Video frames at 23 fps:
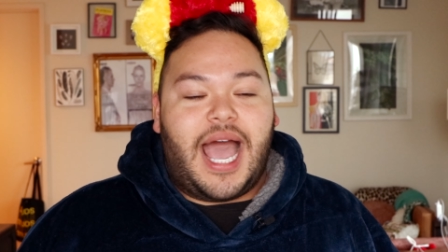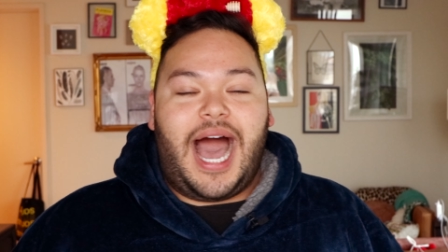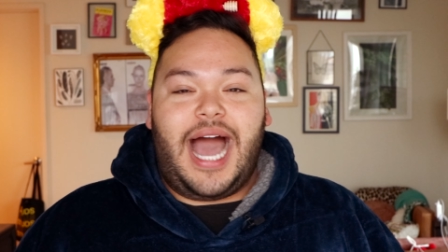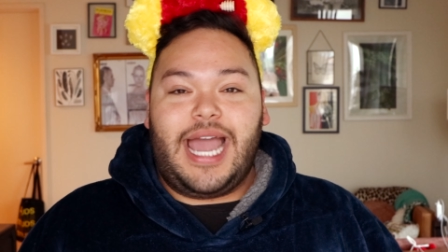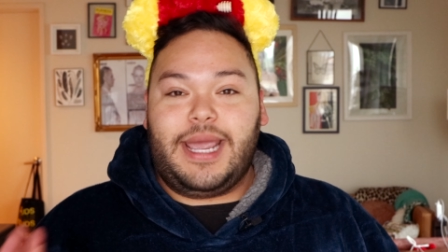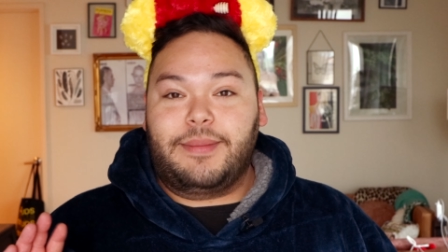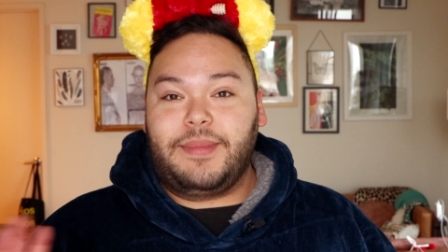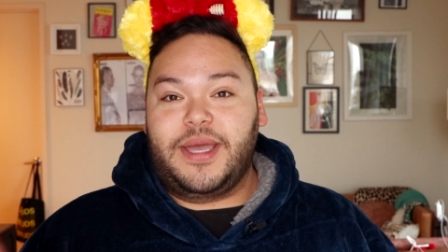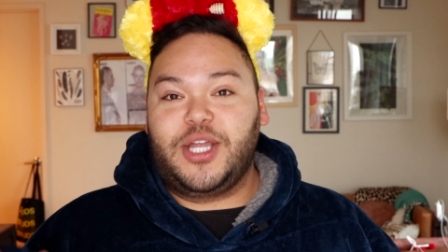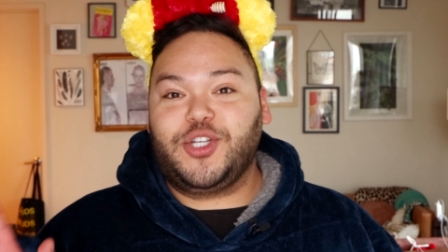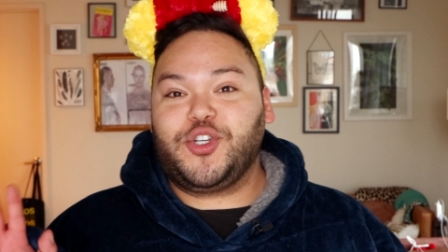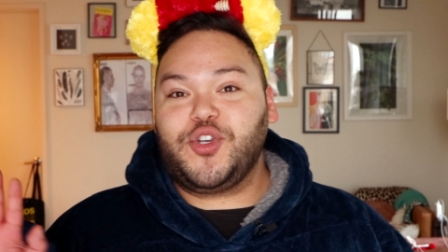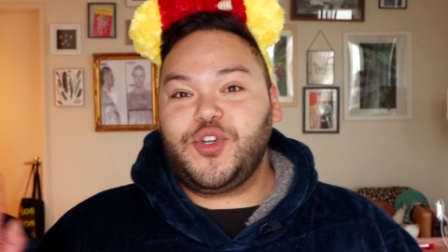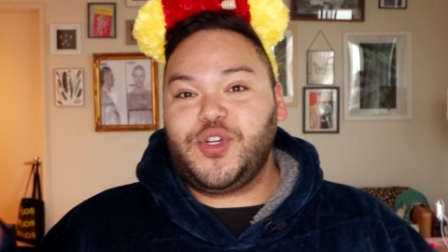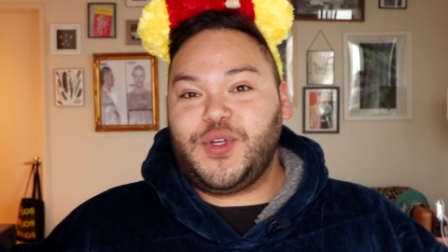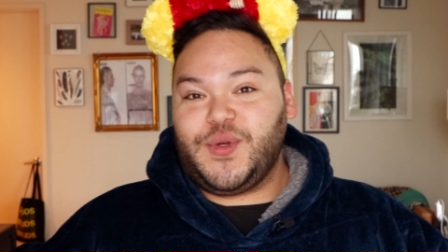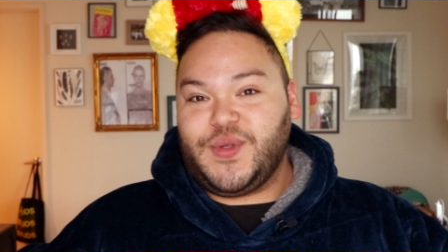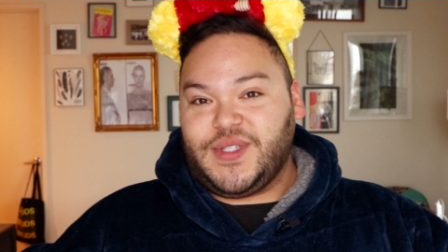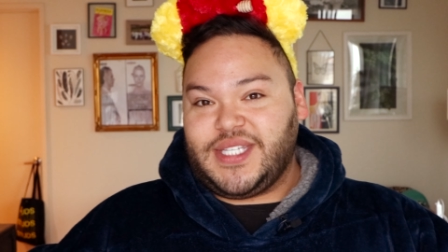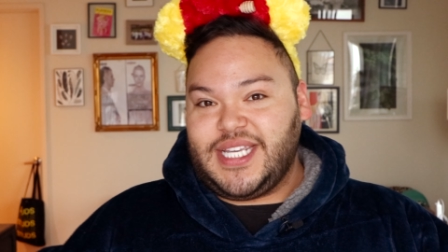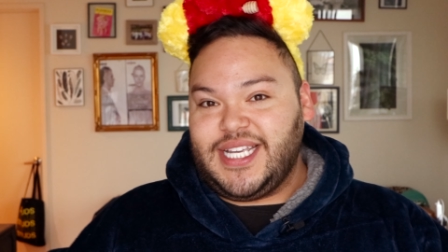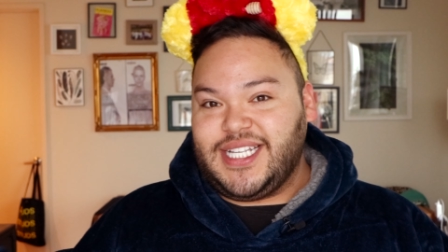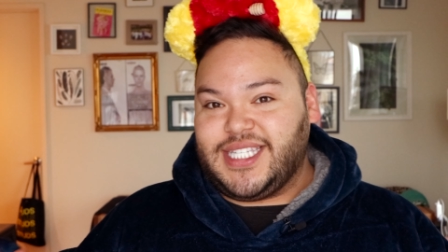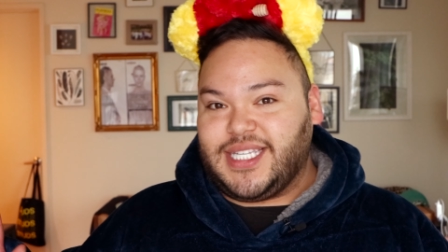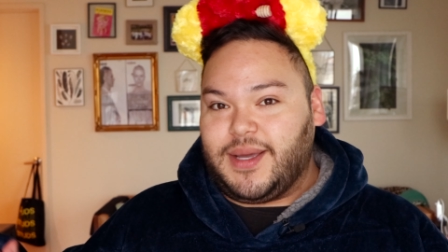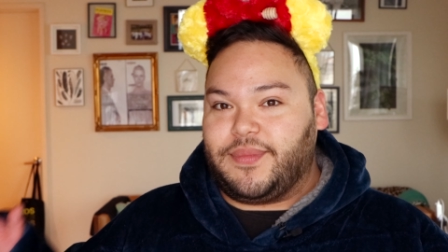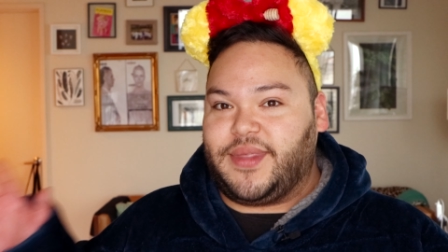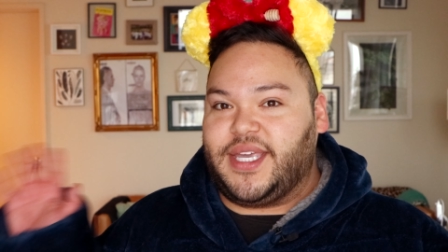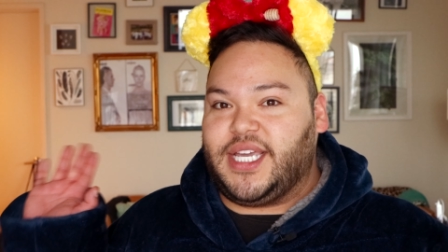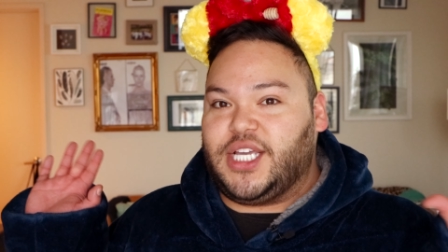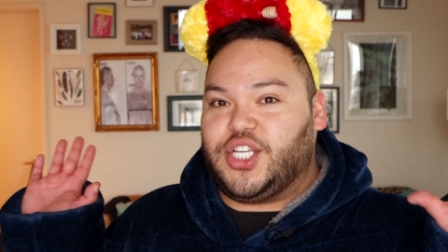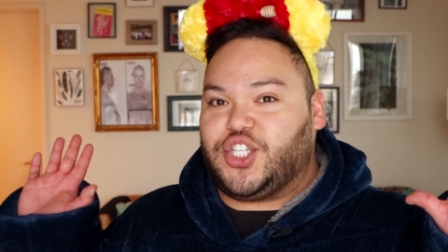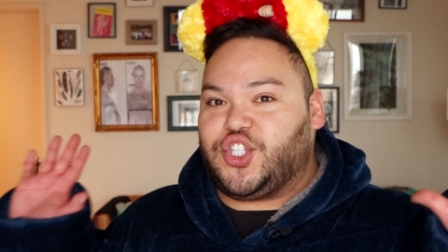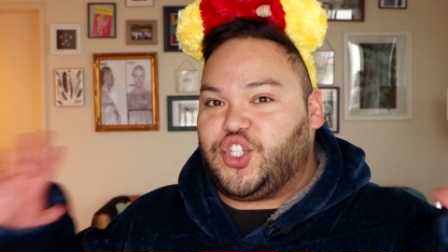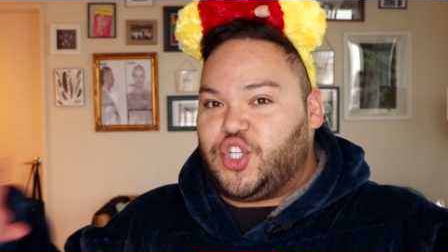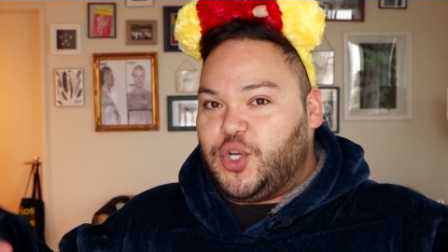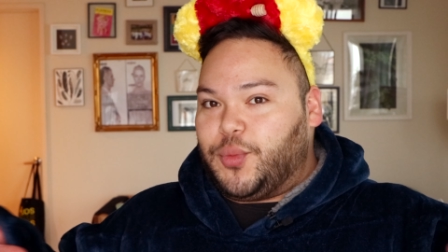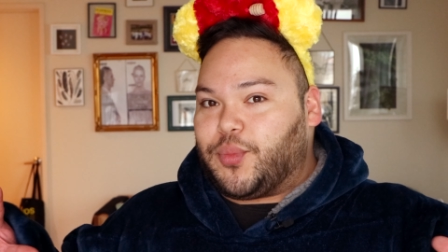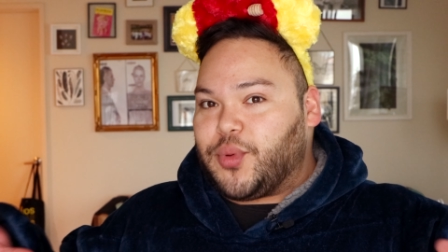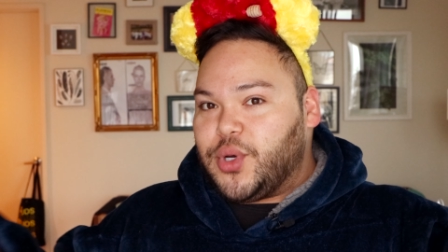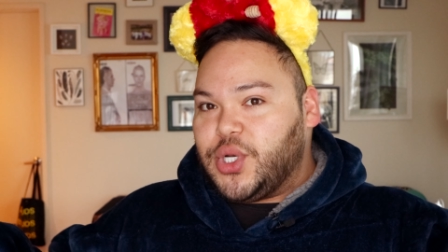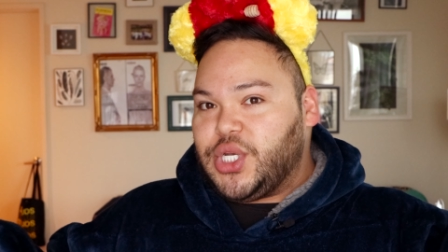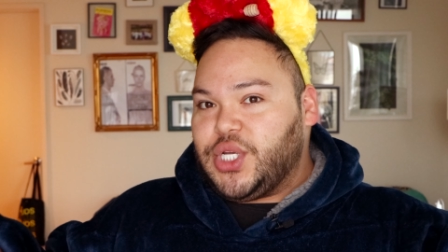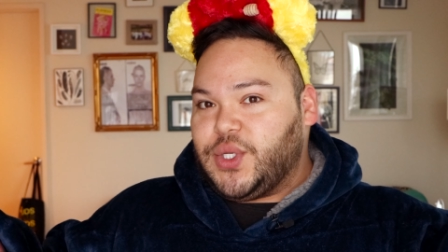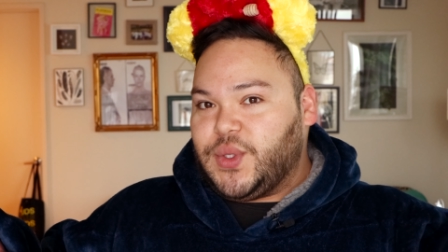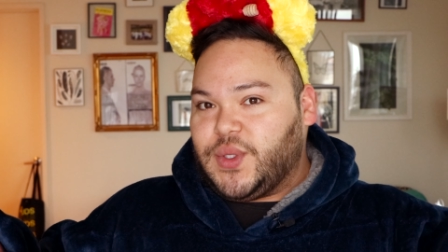I'm introducing something
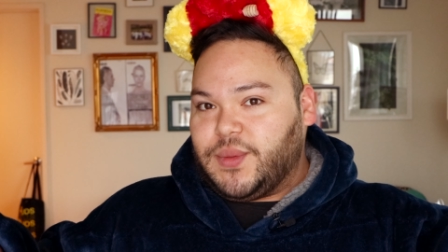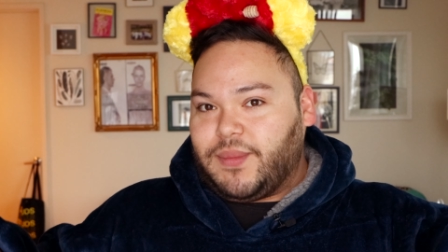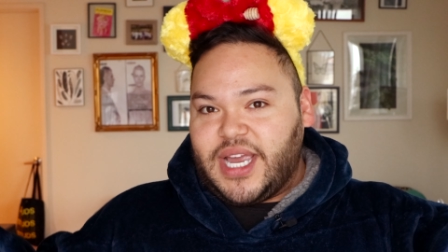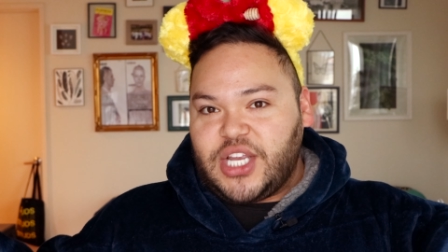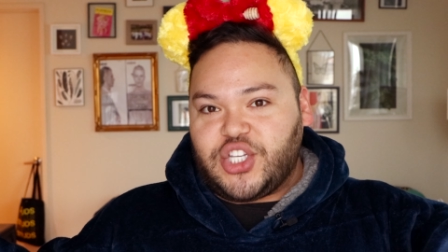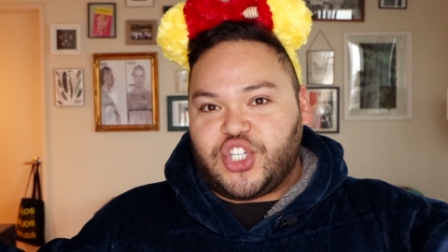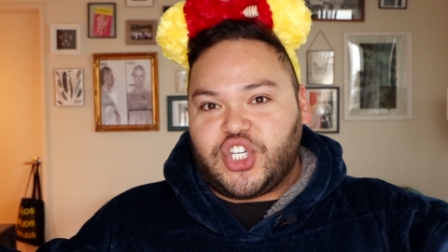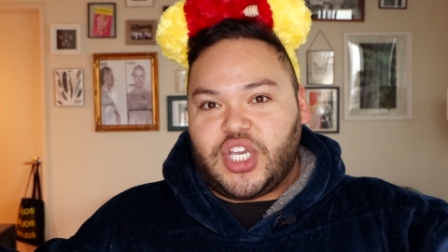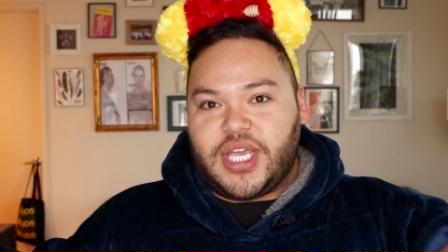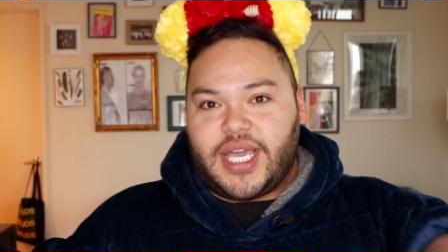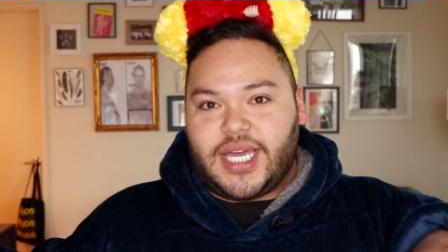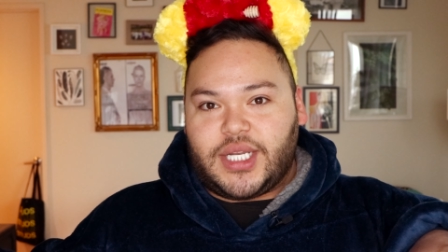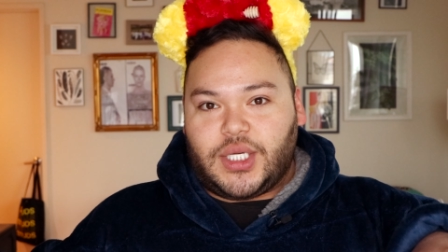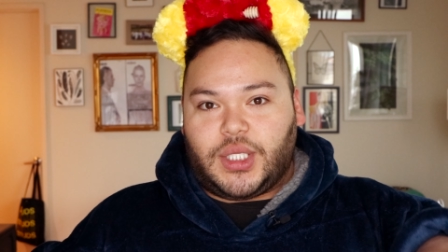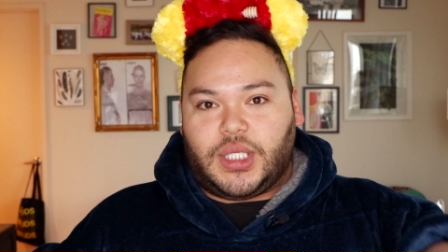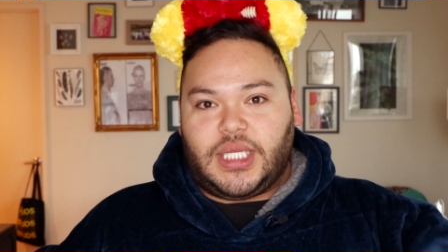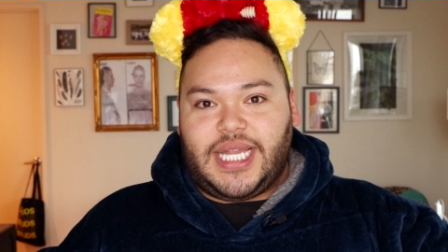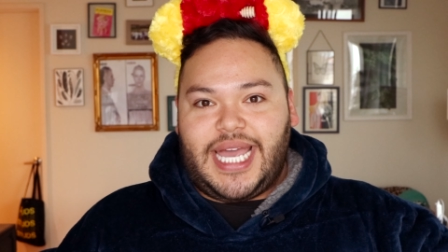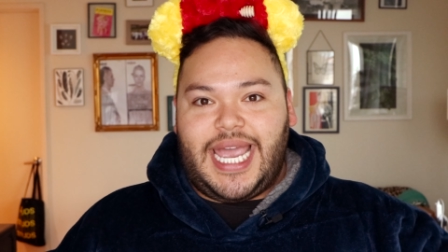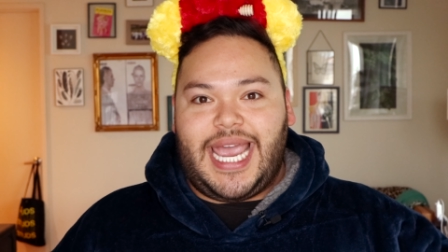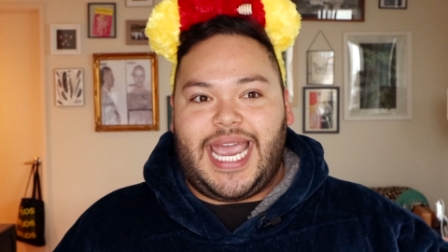super new to my channel.